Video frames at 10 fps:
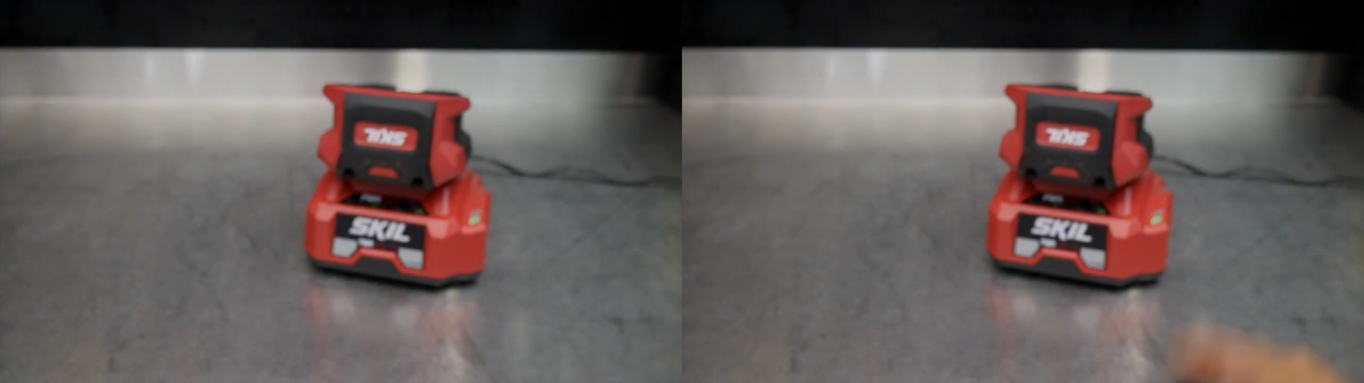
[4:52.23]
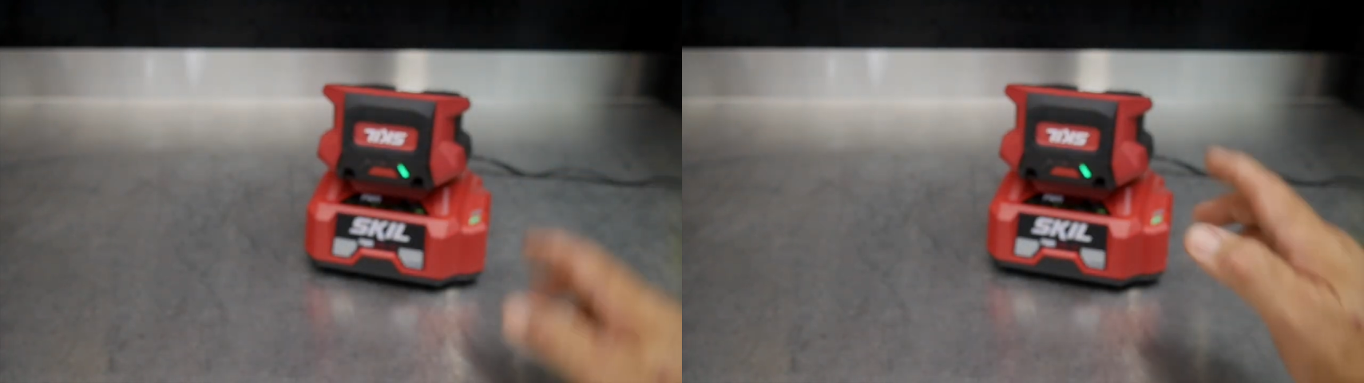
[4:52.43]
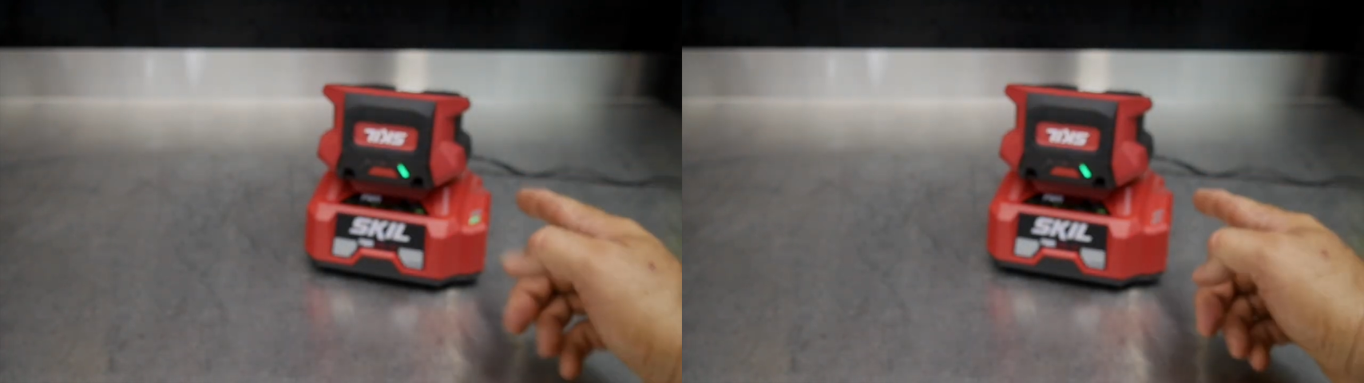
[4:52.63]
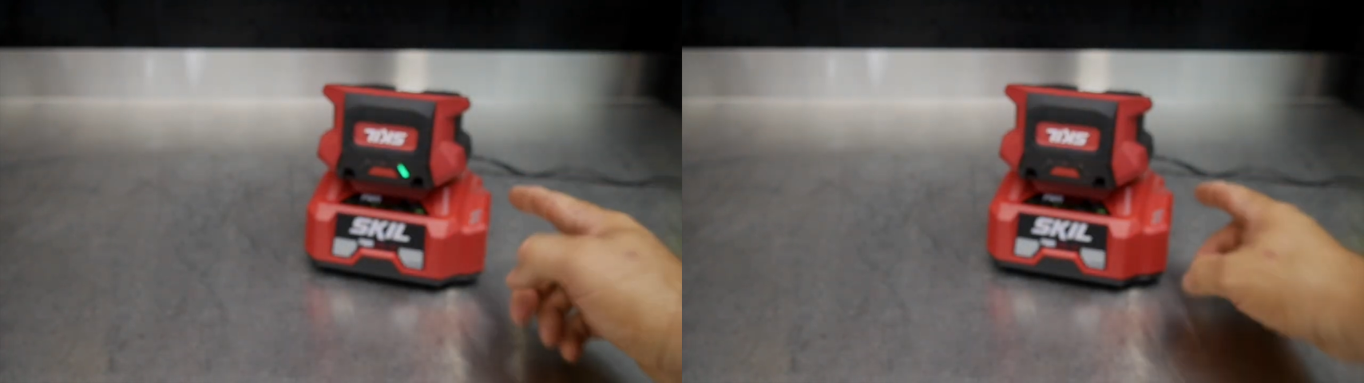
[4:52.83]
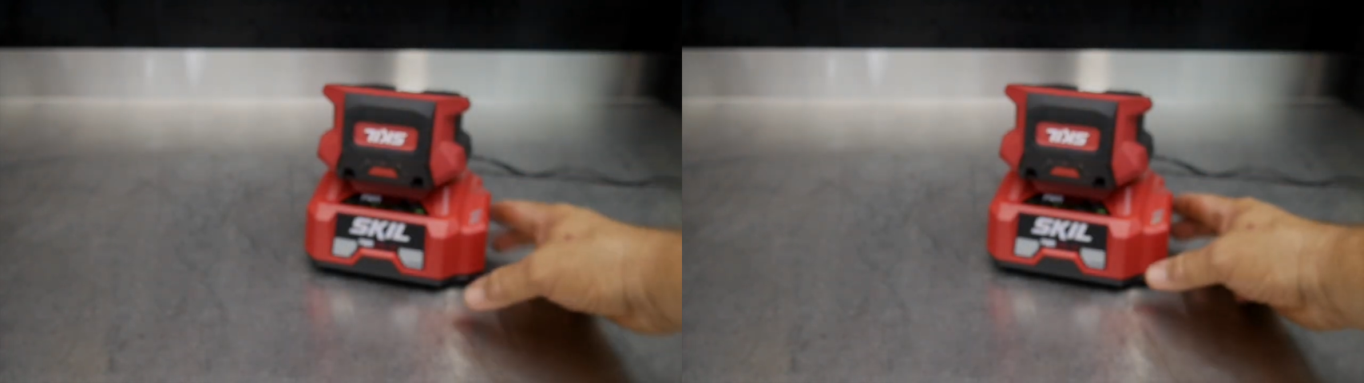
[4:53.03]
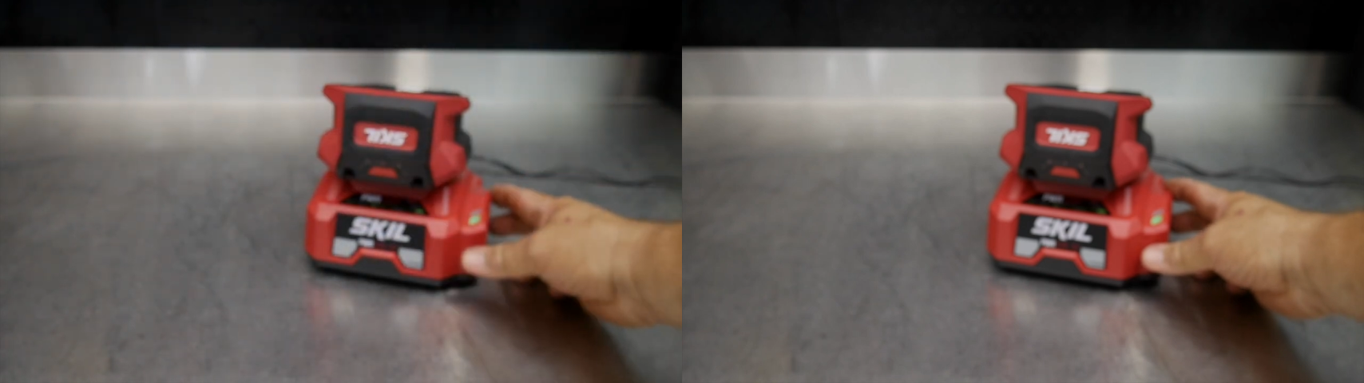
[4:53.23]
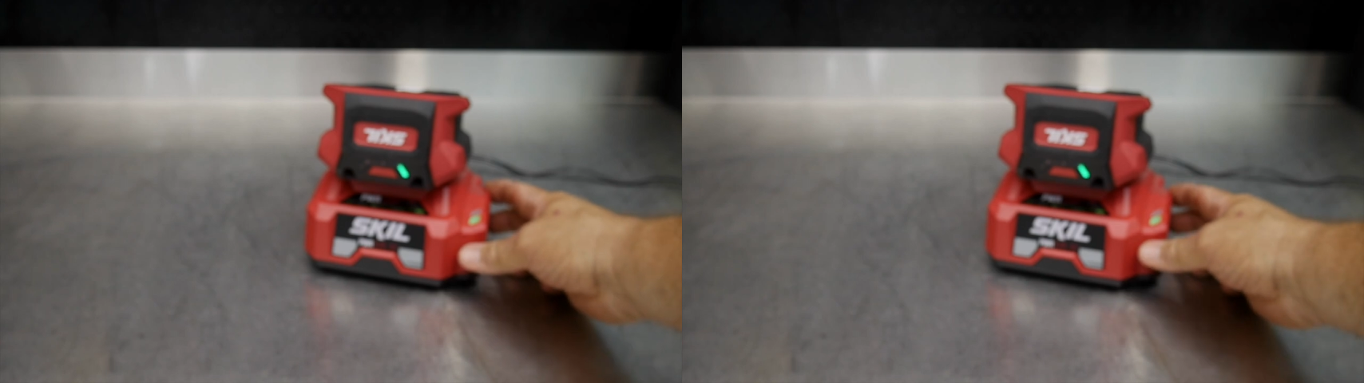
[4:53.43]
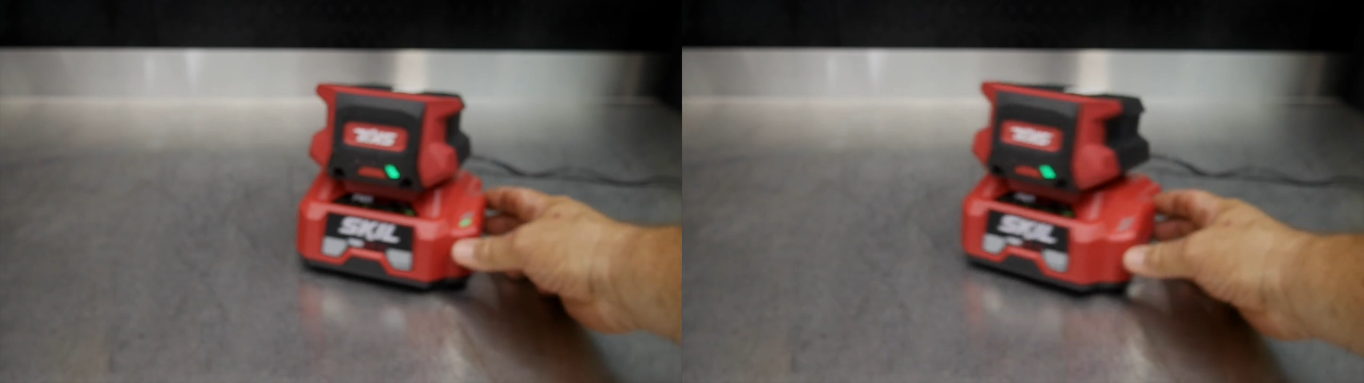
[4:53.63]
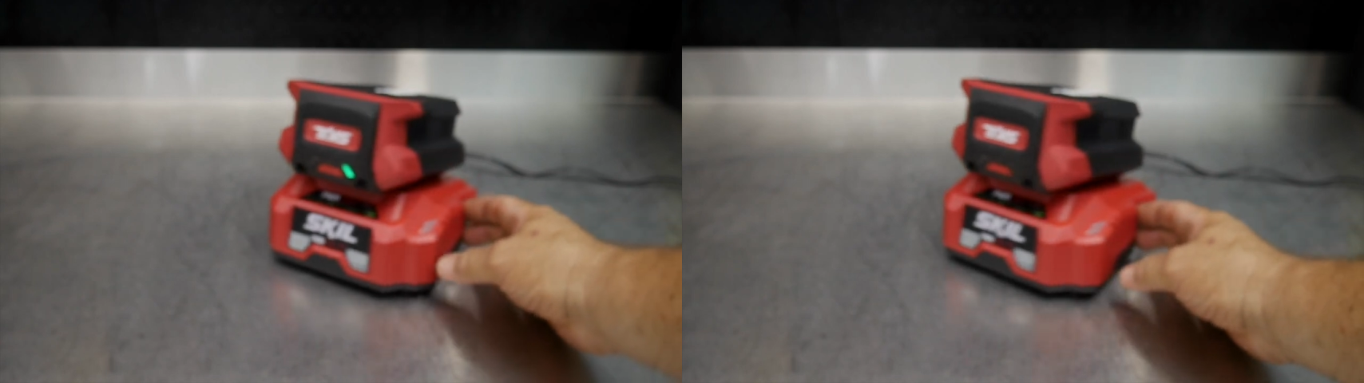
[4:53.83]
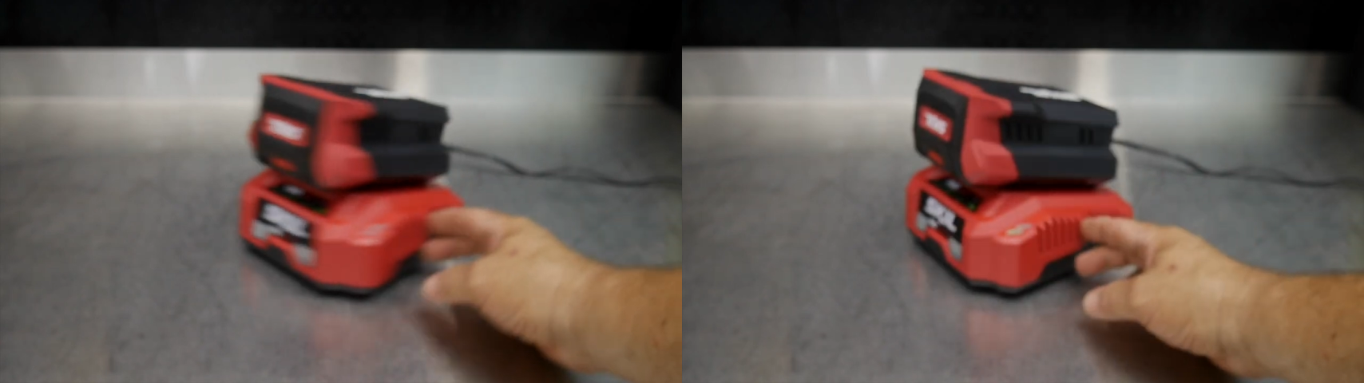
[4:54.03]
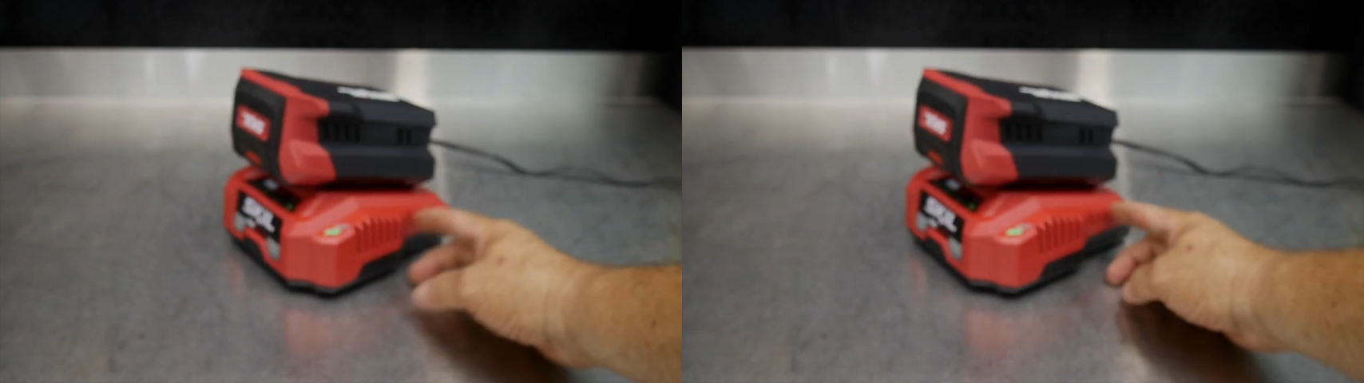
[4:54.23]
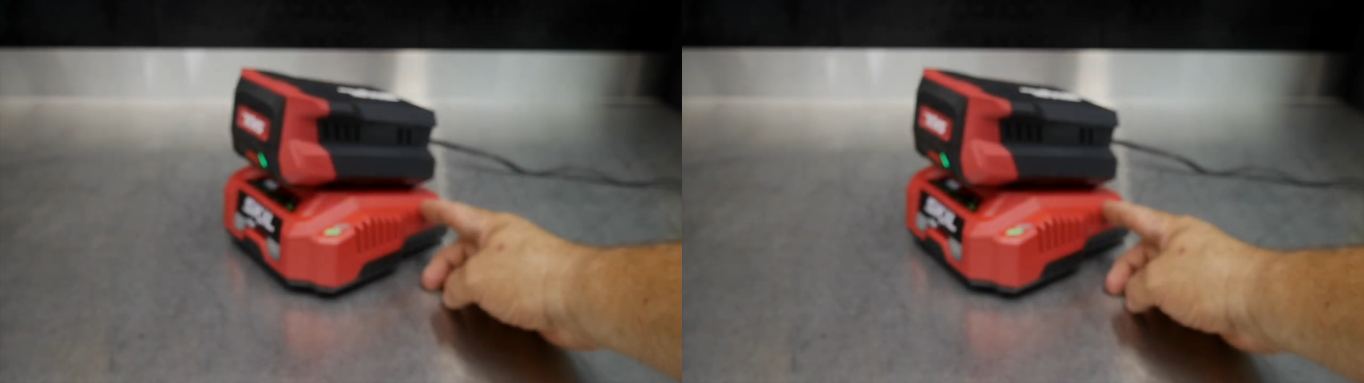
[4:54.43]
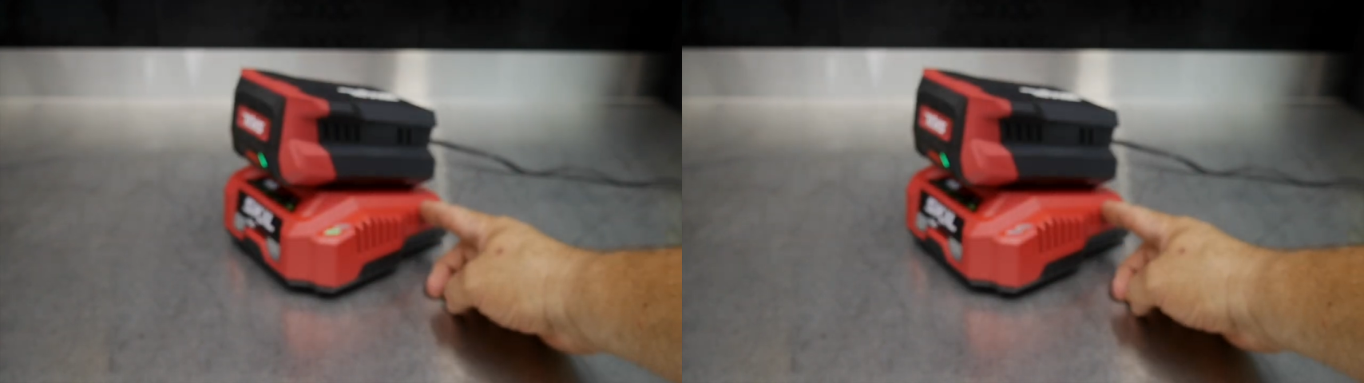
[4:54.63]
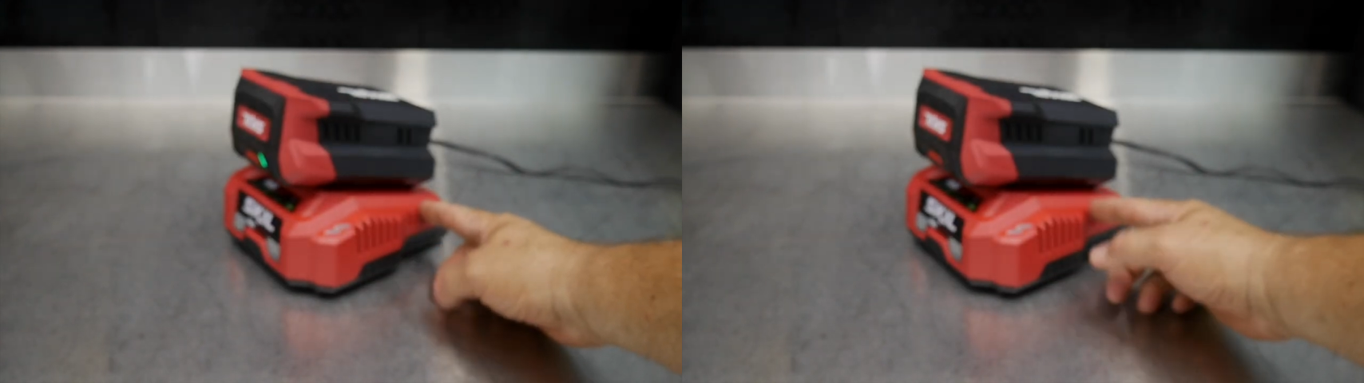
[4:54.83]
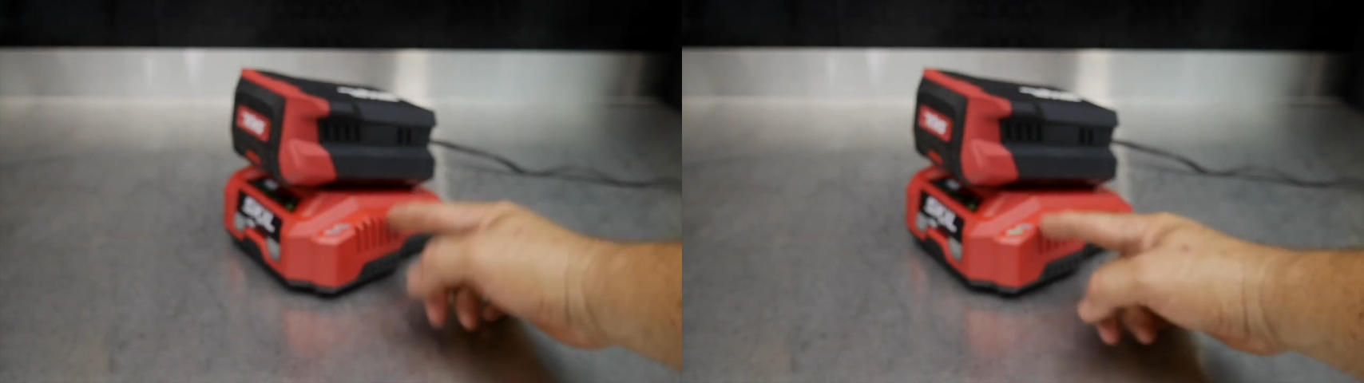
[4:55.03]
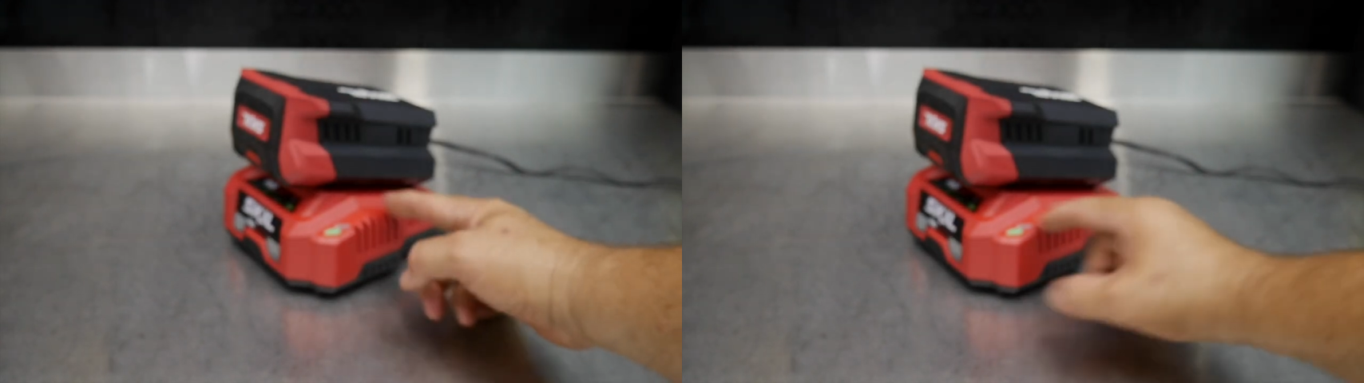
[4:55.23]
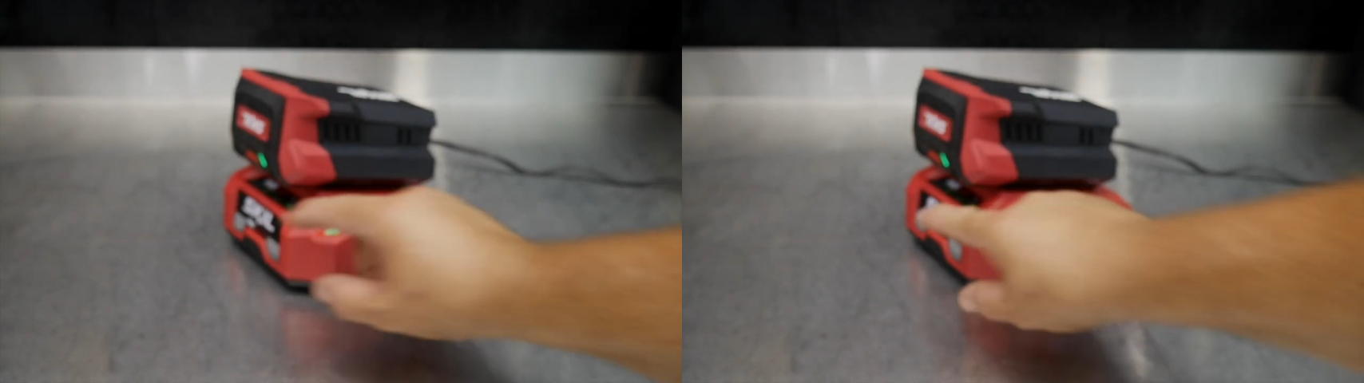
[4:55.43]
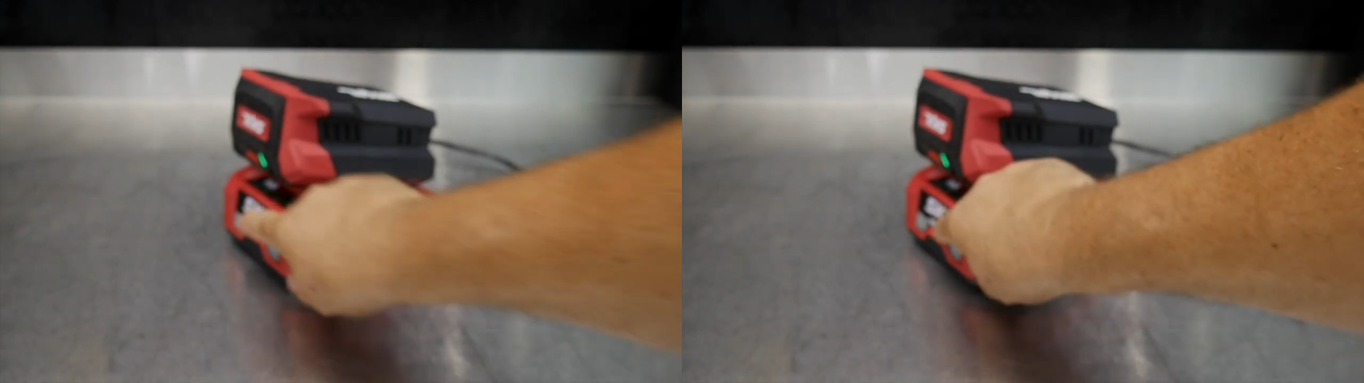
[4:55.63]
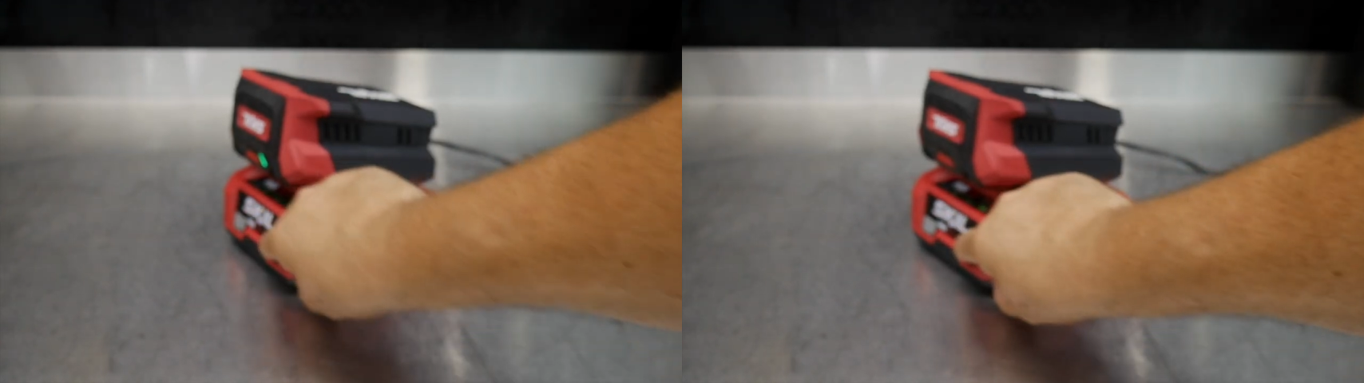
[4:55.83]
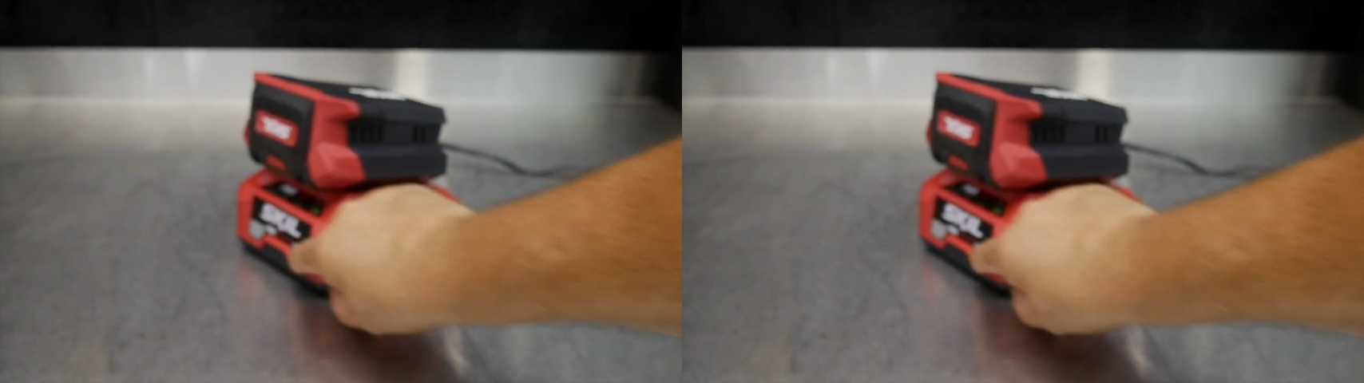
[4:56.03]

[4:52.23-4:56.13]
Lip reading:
No face is visible, so there are no lips to read.